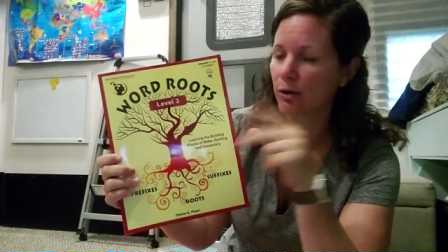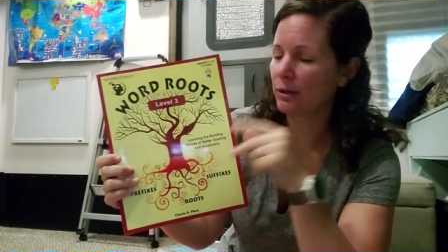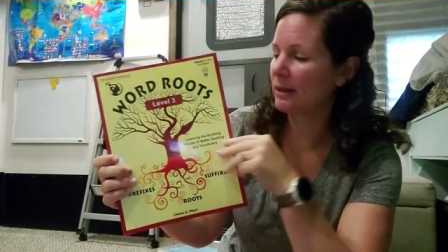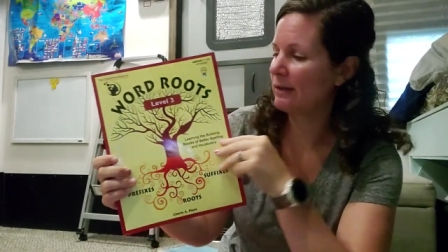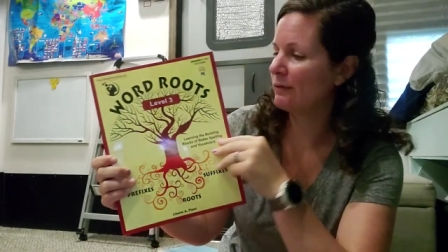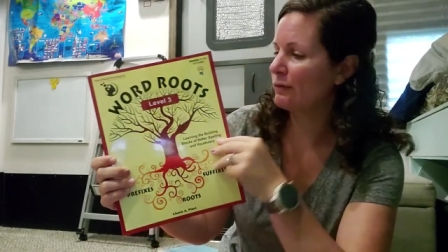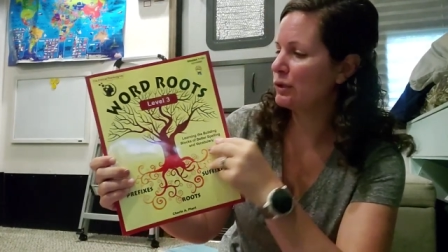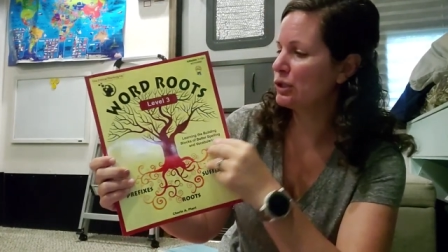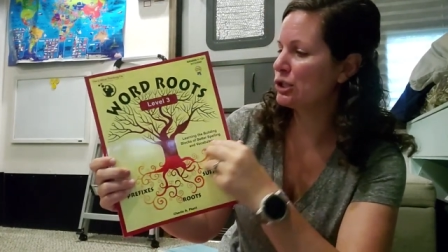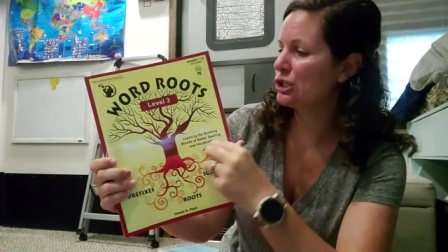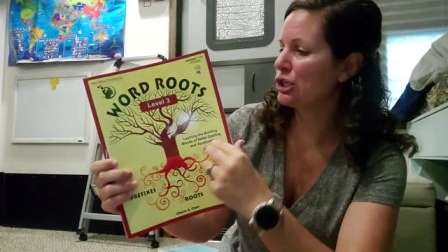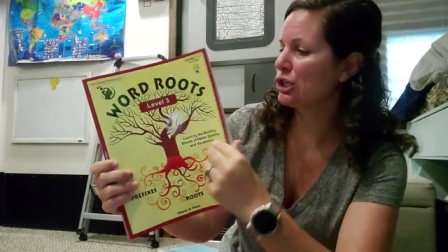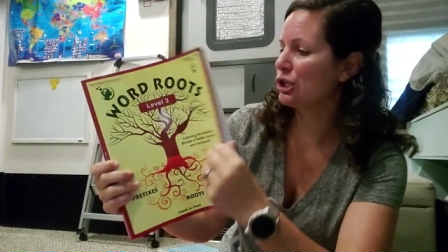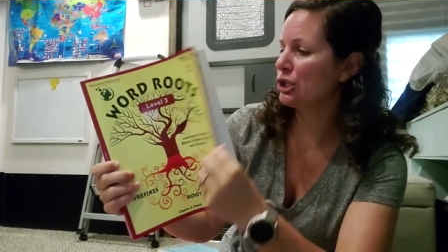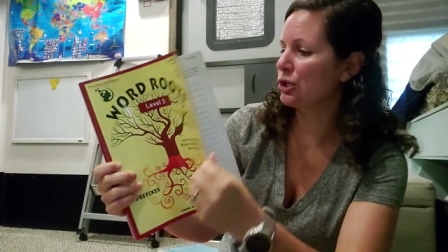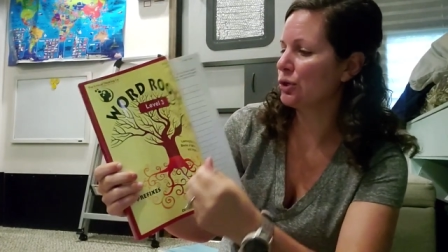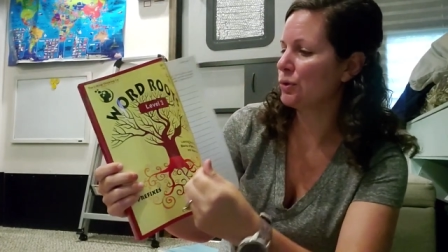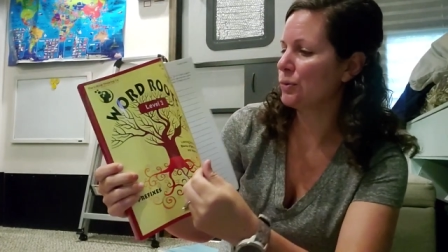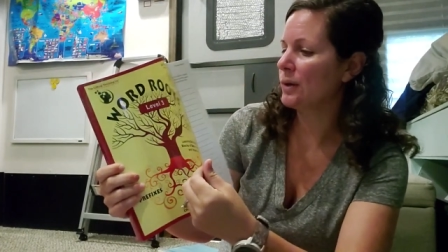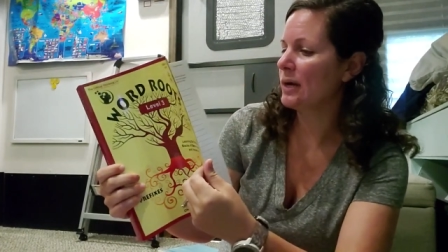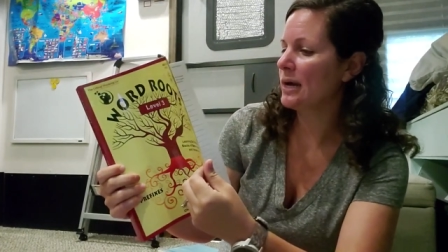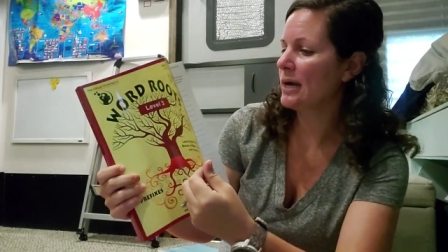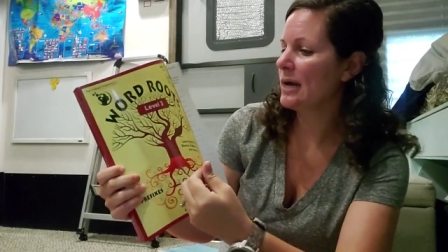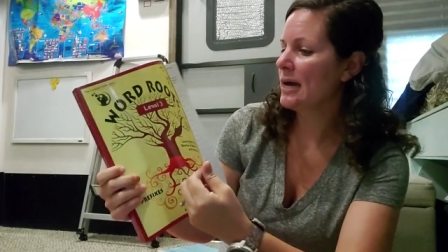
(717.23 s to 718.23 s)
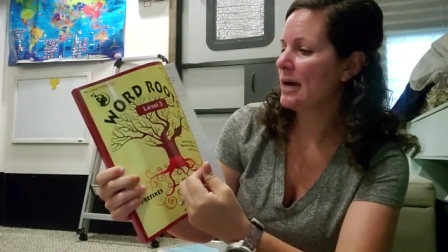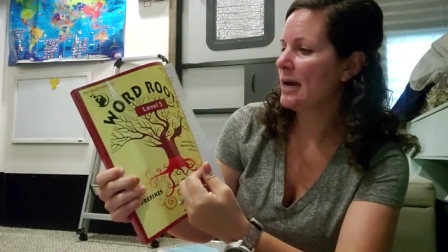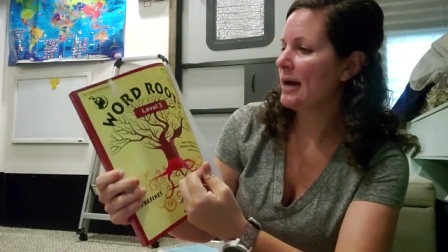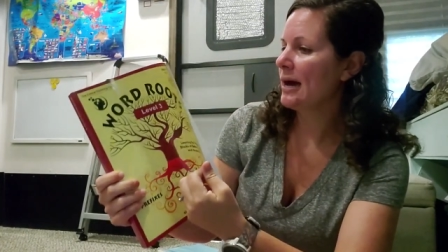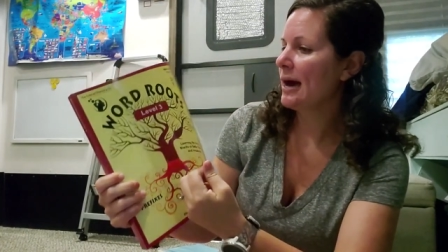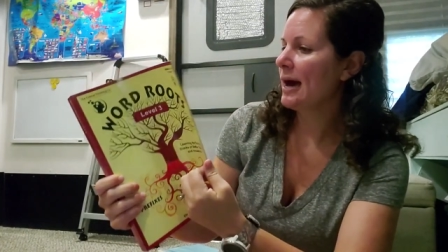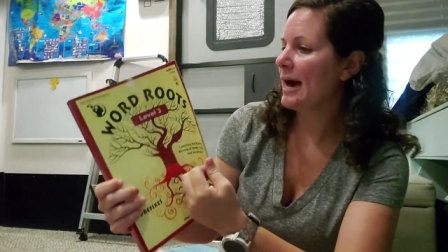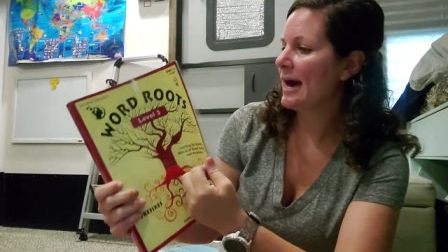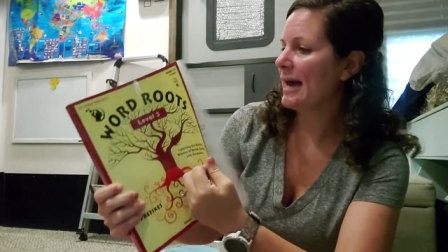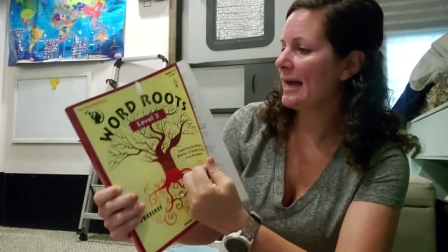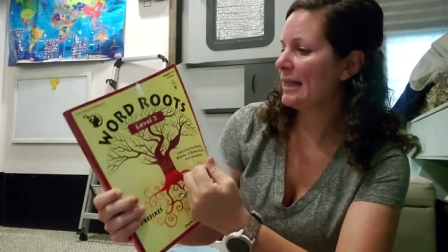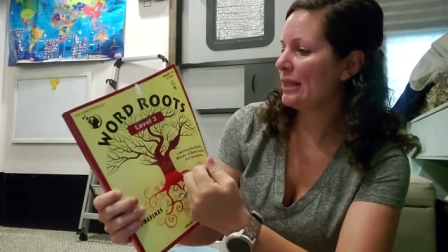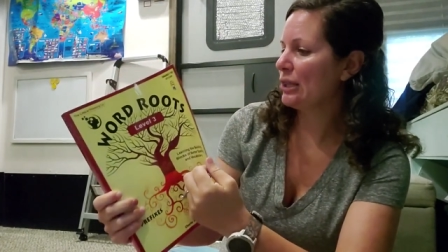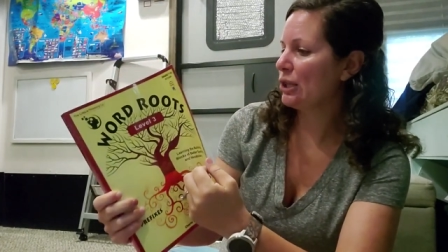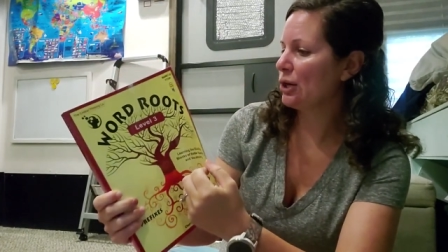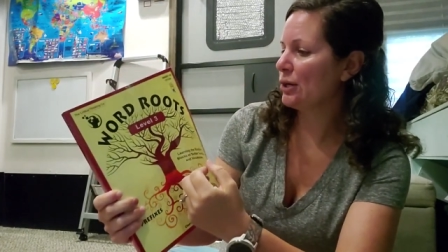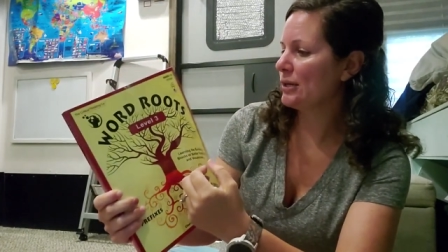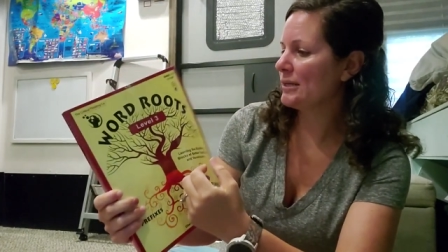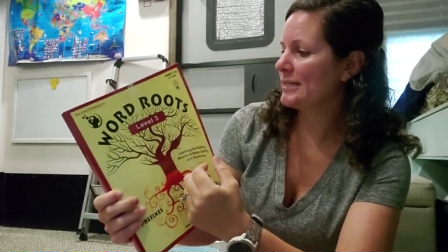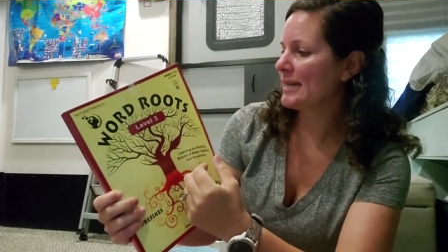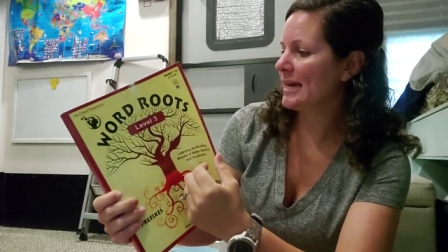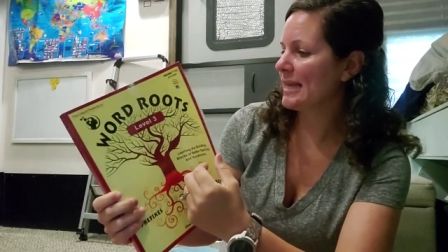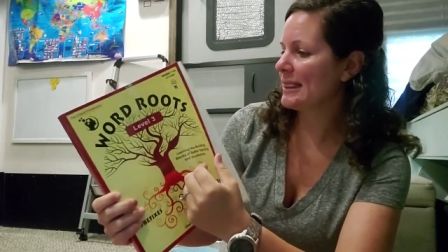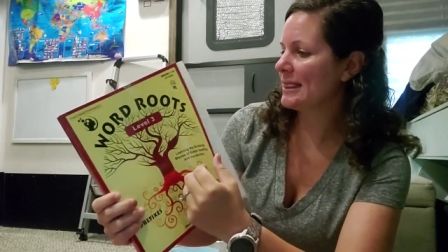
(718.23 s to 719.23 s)
level two. I
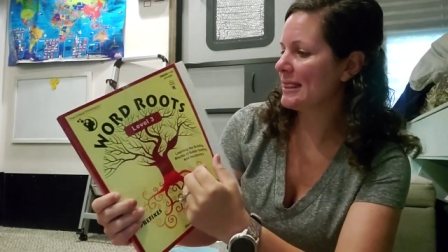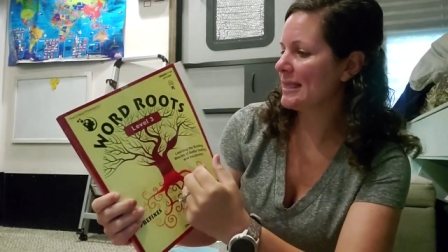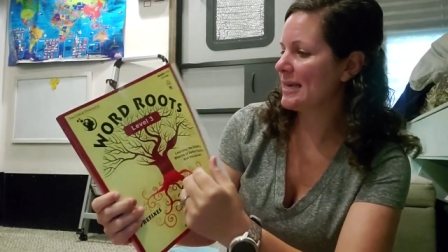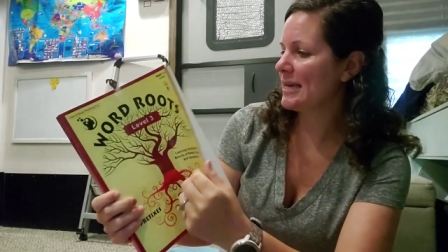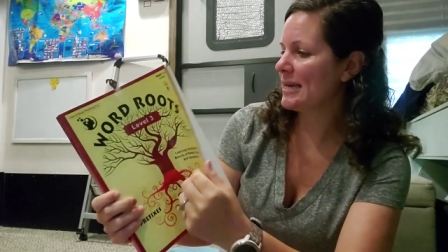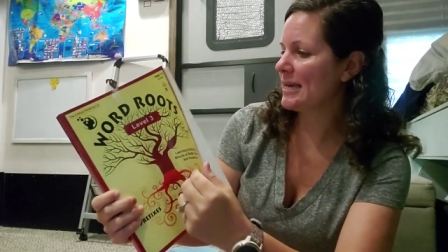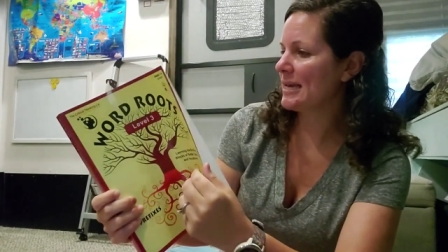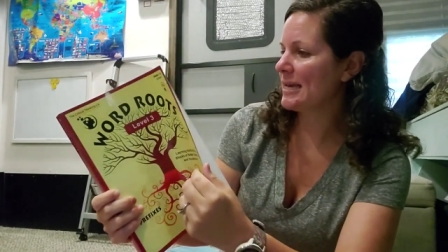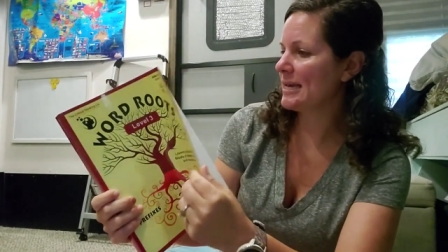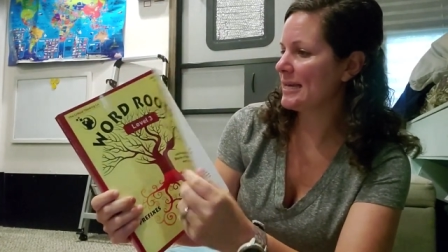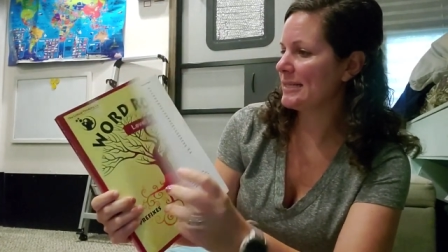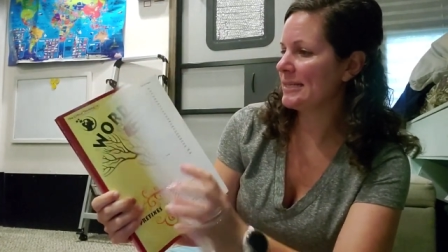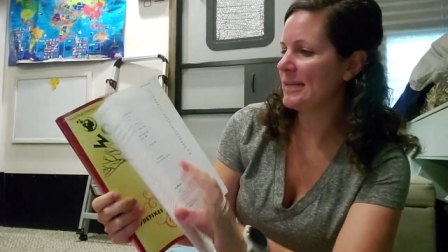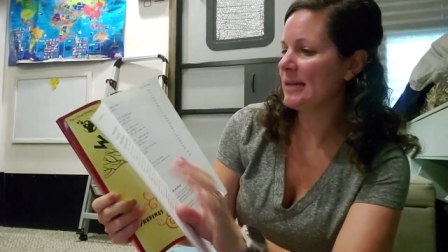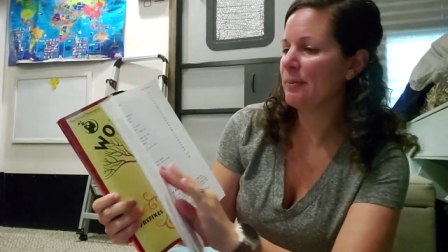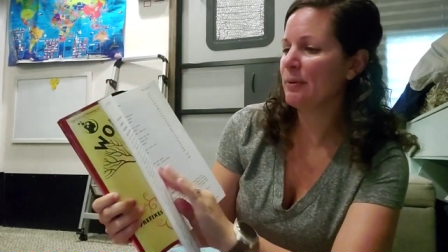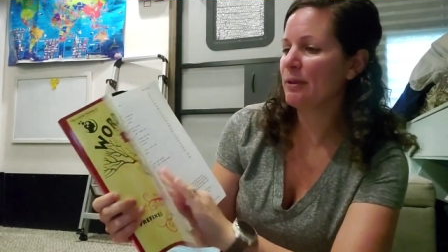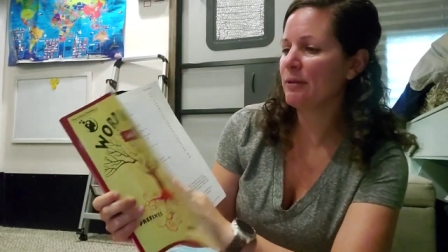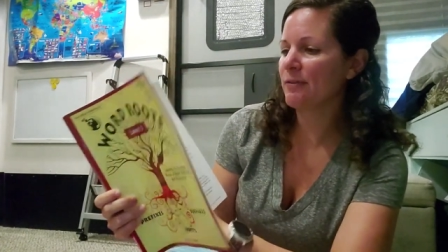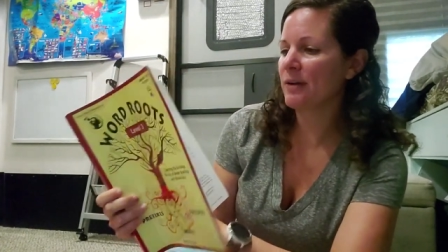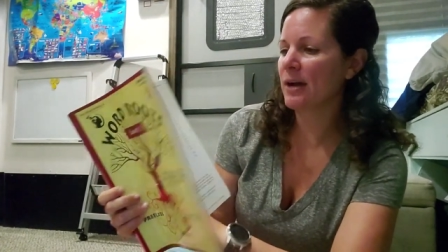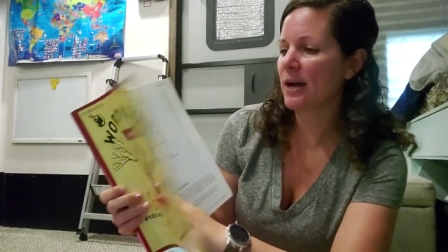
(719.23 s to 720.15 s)
looked at the table of